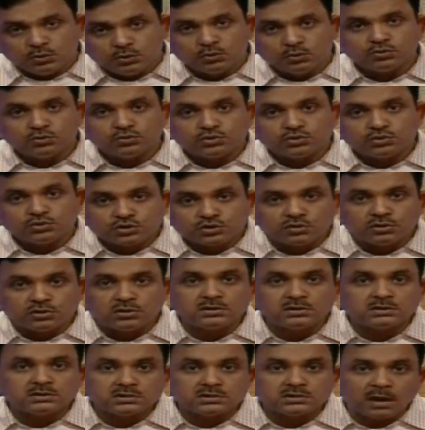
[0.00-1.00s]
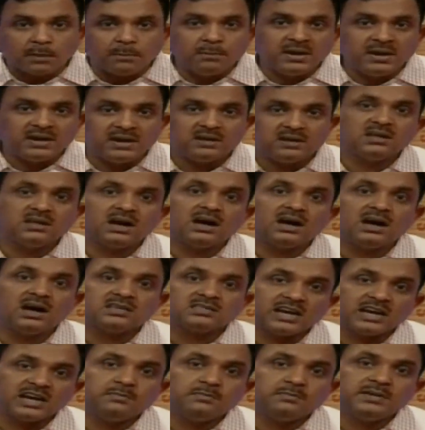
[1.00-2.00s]
you should submit
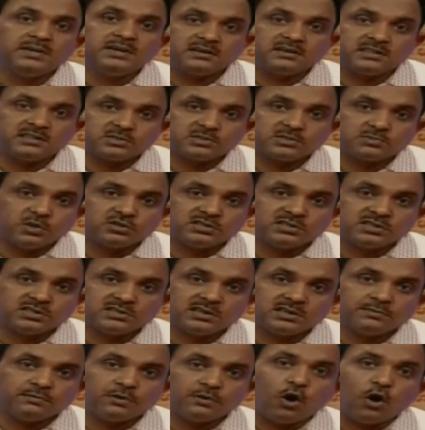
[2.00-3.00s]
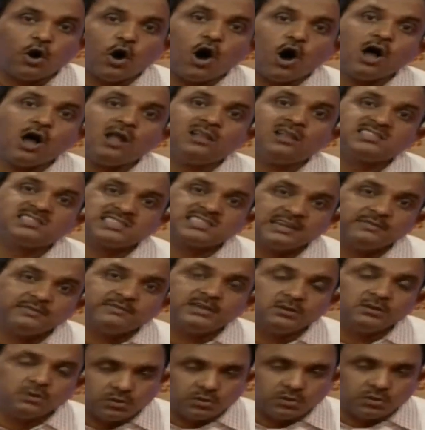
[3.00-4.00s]
the assignment responses of all
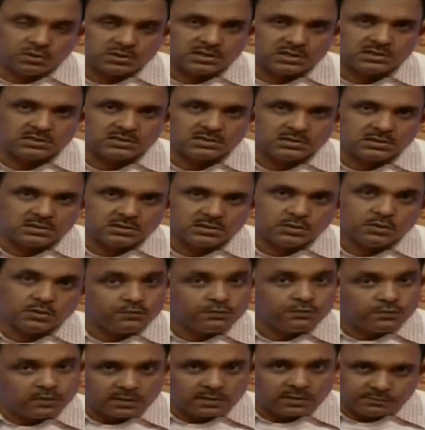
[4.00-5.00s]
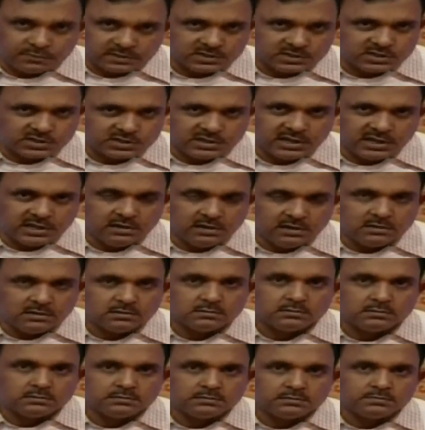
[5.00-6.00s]
7 courses for first
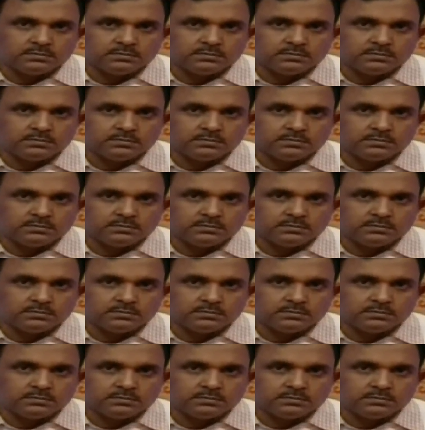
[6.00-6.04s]
year.